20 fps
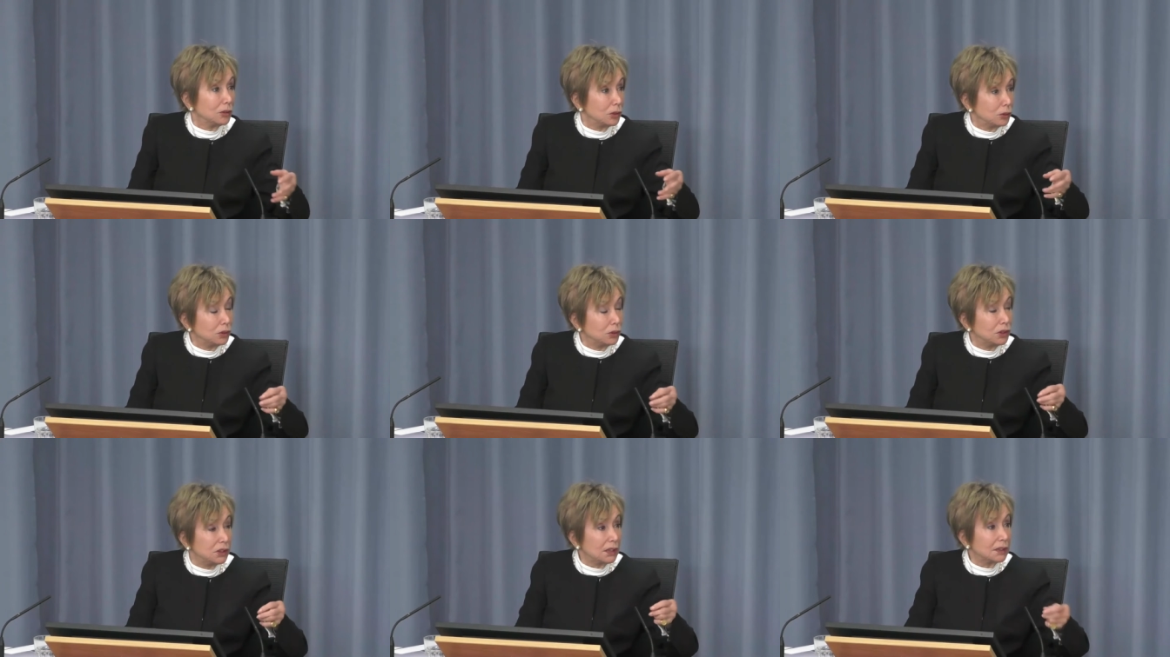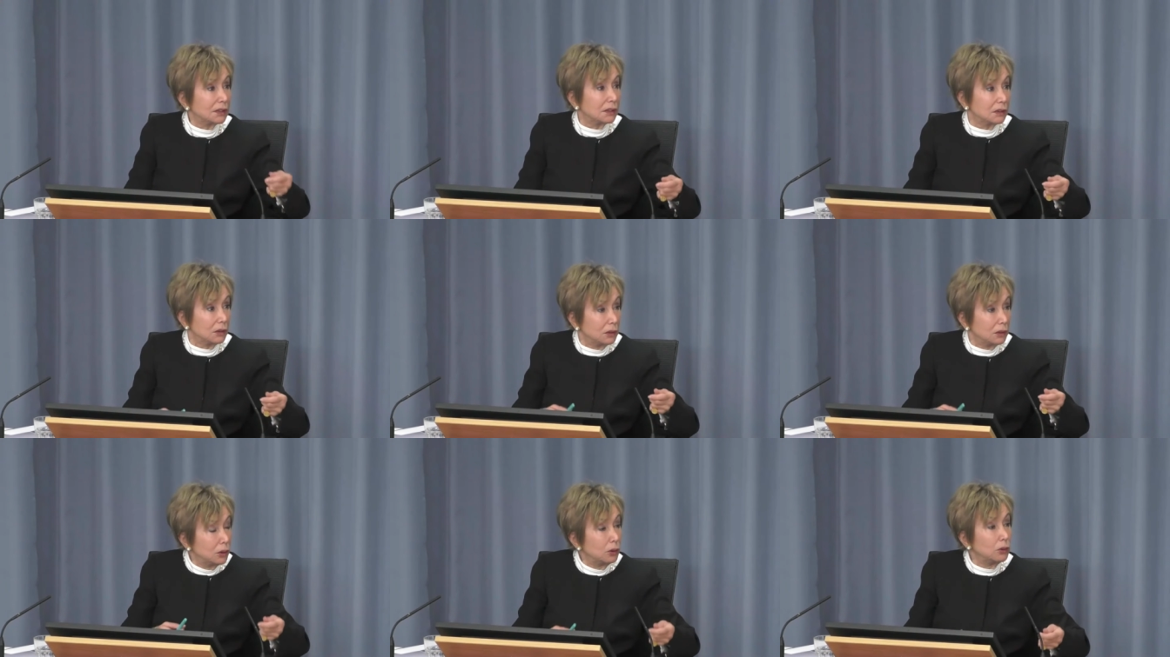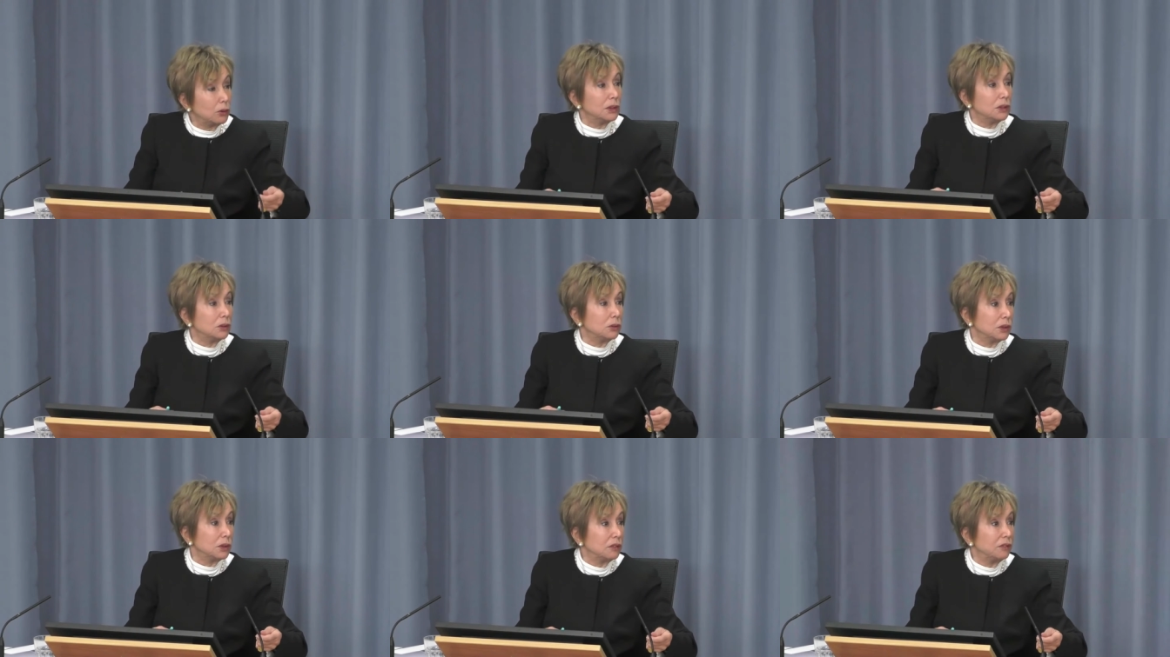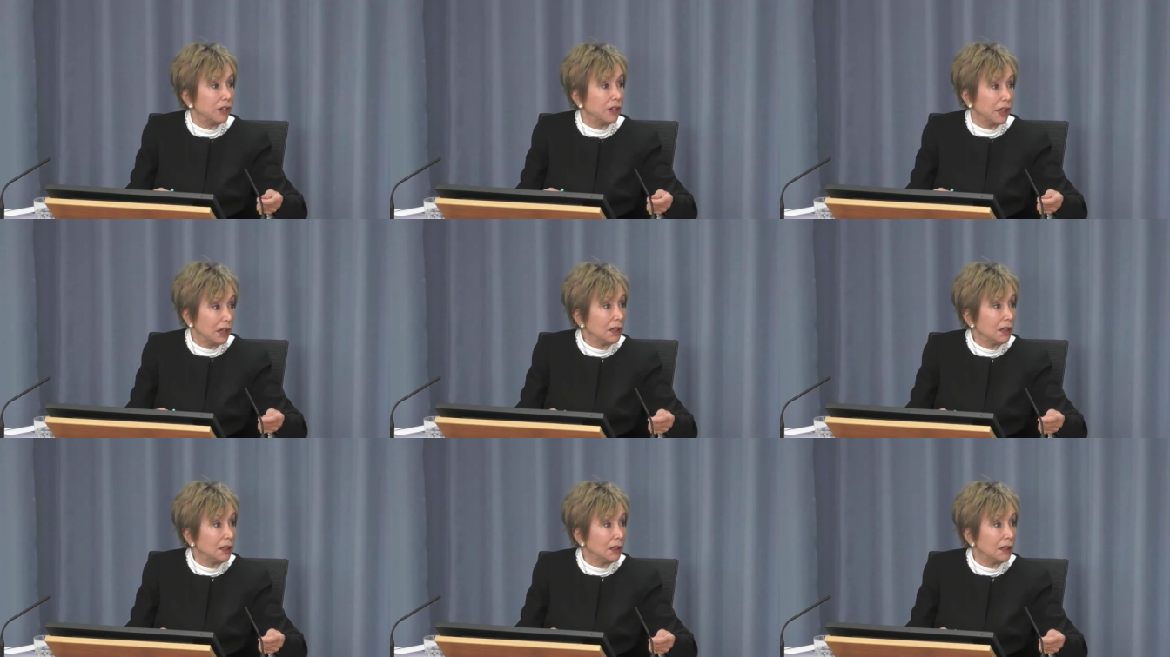to just go into the
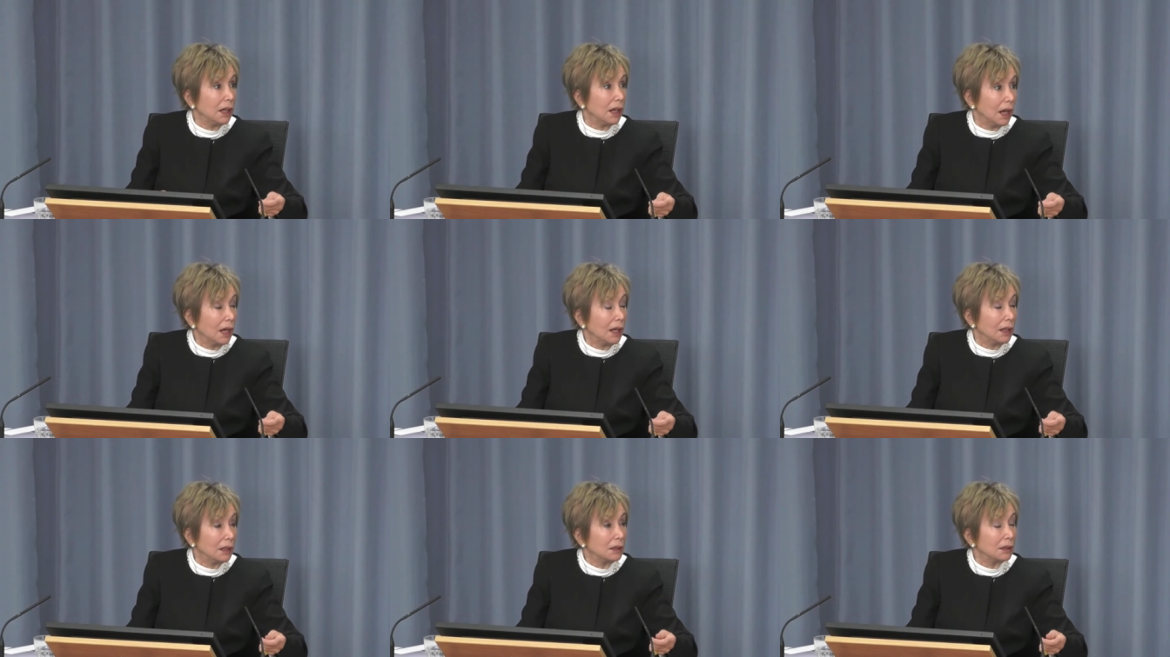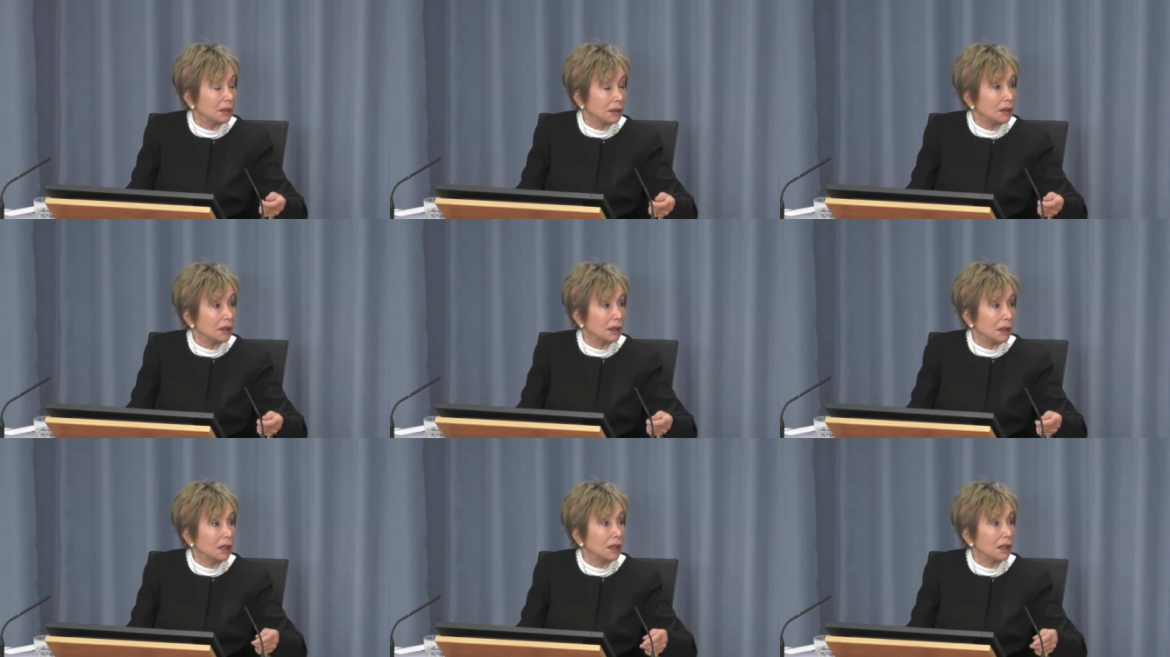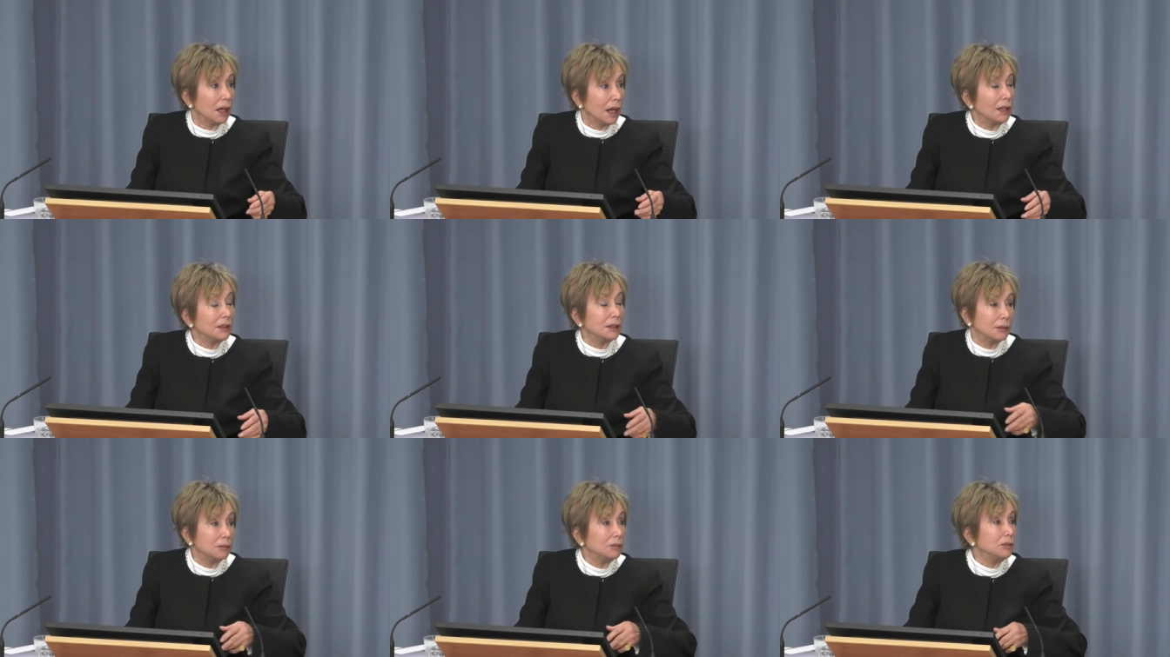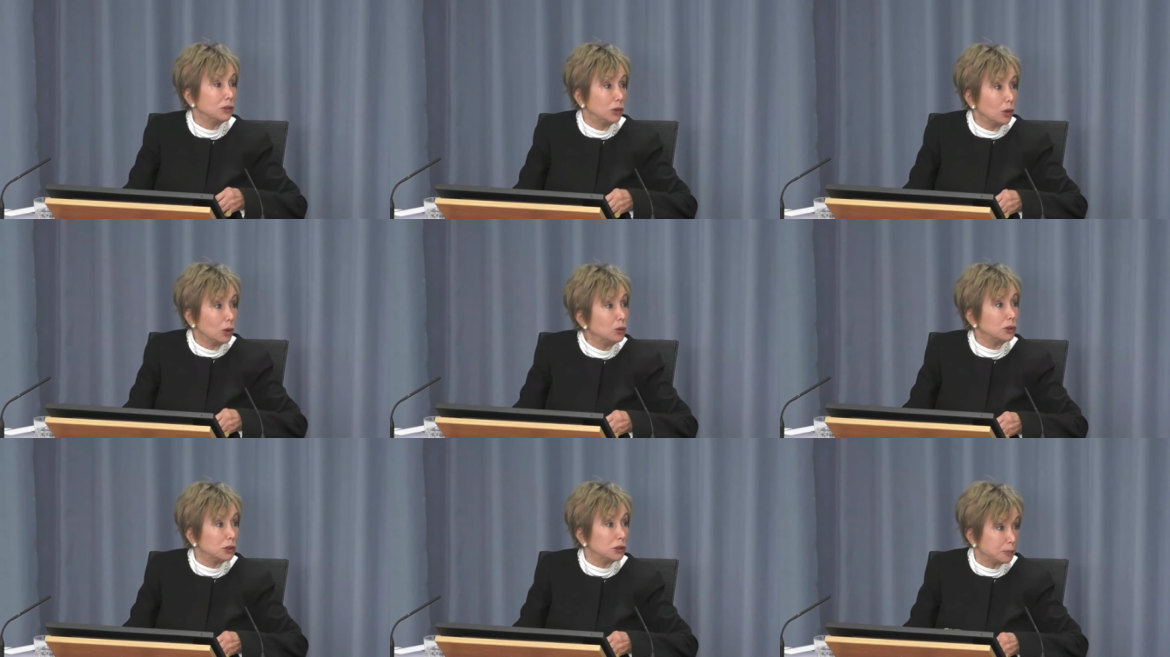vein and, uh, and
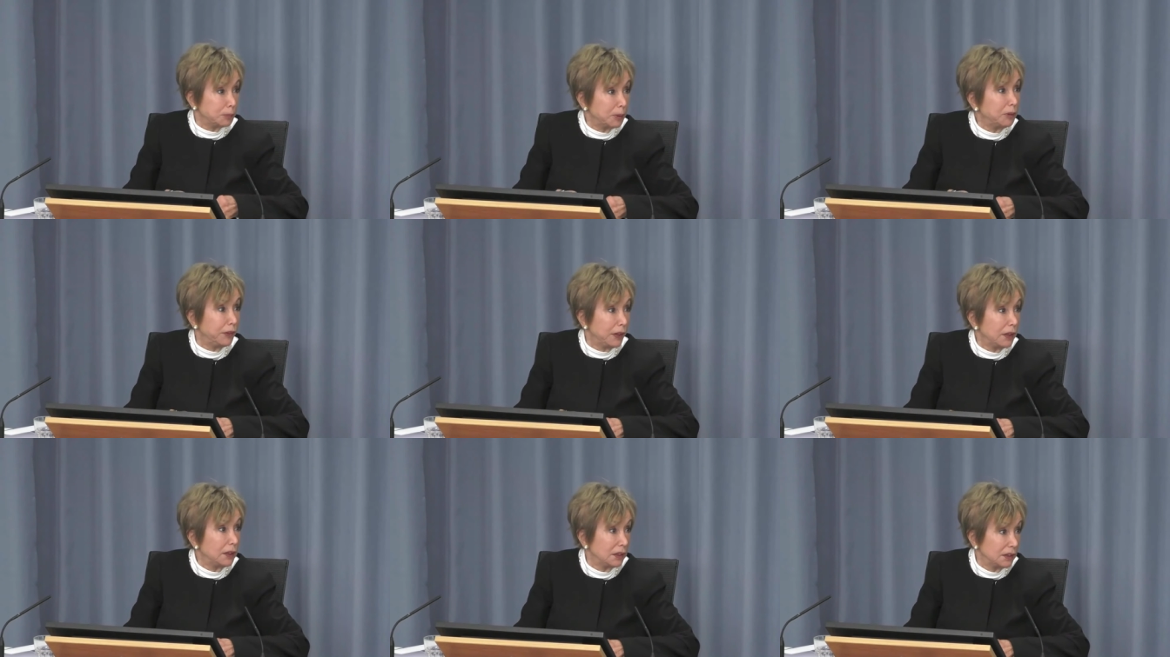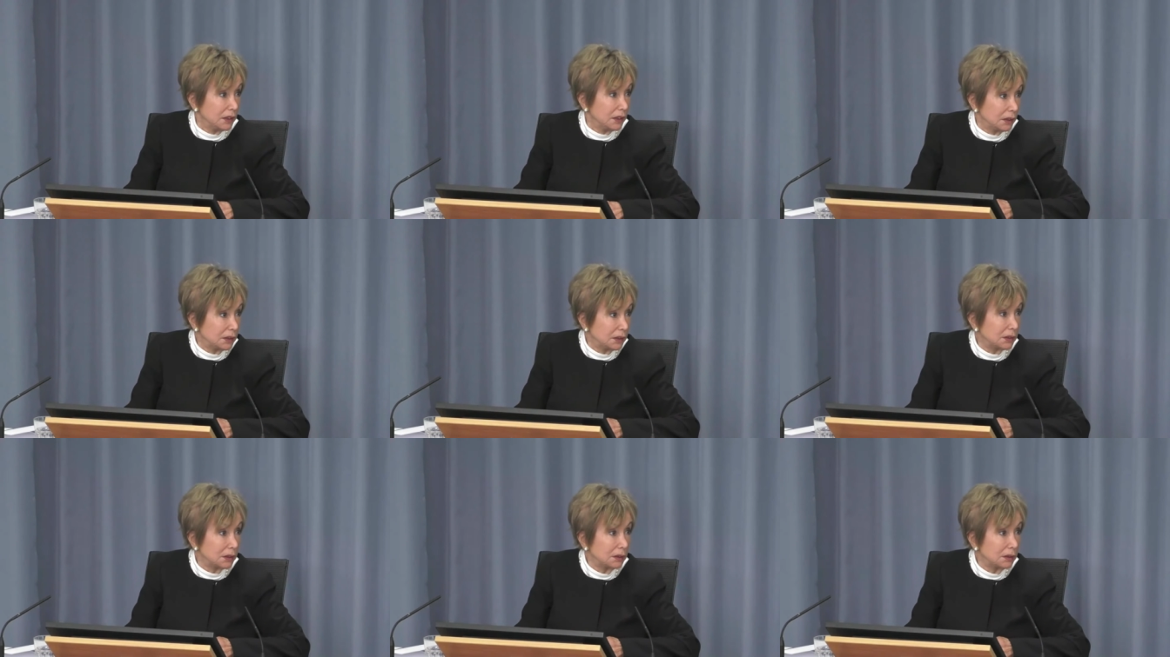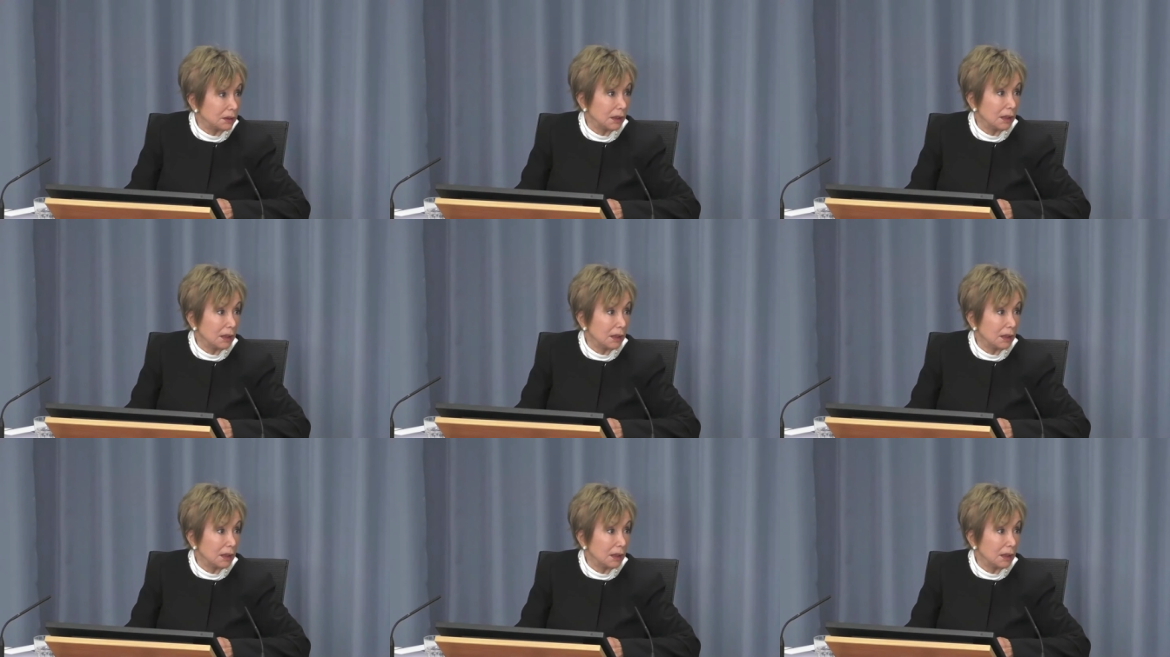donors preferred it.